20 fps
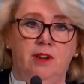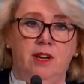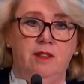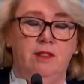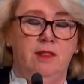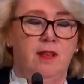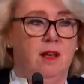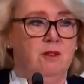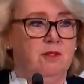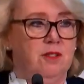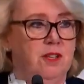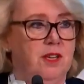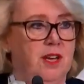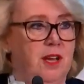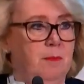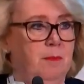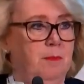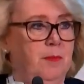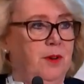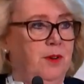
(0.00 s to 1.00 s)

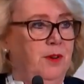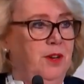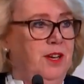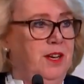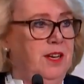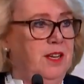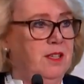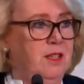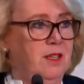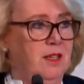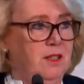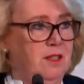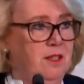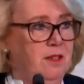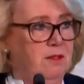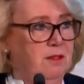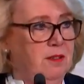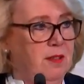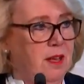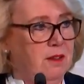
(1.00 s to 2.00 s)
3,000 employees
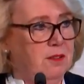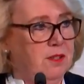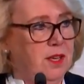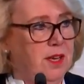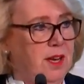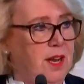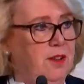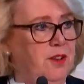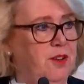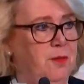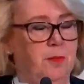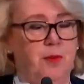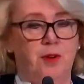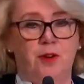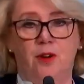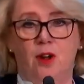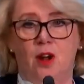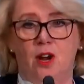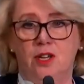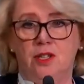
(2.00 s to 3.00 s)
and 2,000
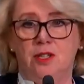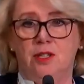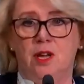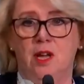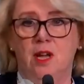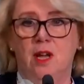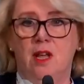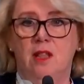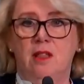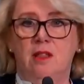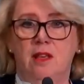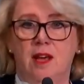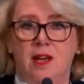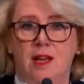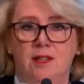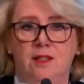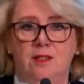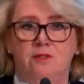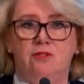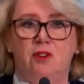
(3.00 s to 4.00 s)
entrepreneurs
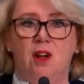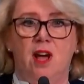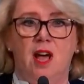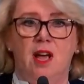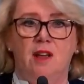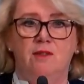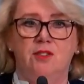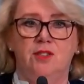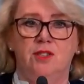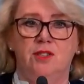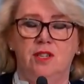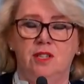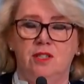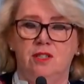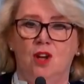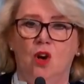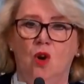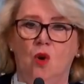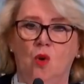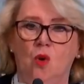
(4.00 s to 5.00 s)
that drives
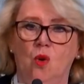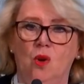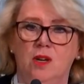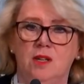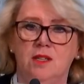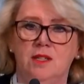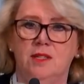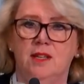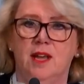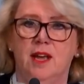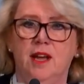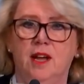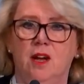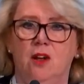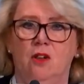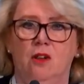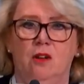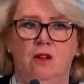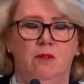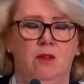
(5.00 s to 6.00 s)
this whole
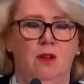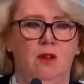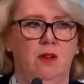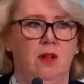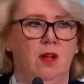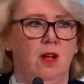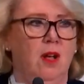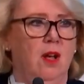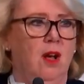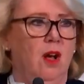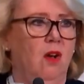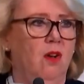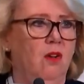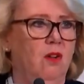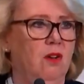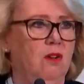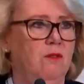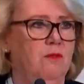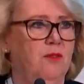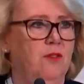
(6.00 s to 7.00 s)
cycle,
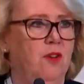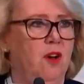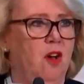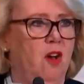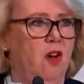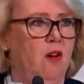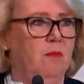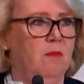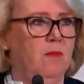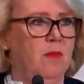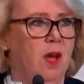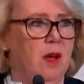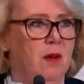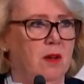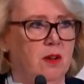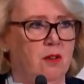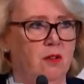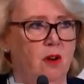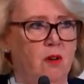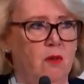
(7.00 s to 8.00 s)
all from
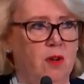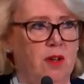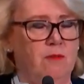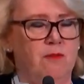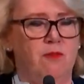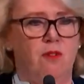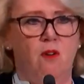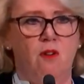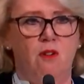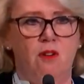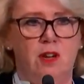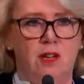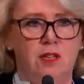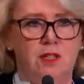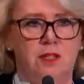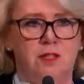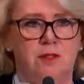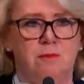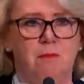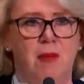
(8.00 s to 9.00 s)
growing
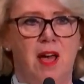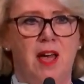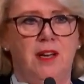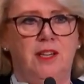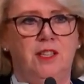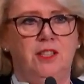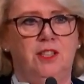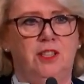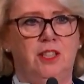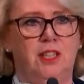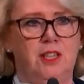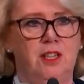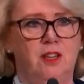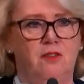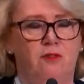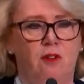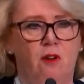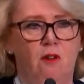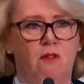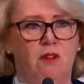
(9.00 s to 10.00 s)
forests, managing
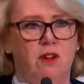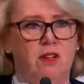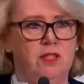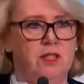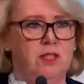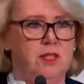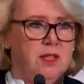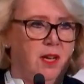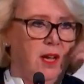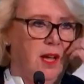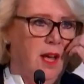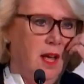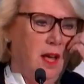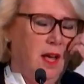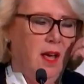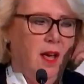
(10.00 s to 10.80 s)
forests,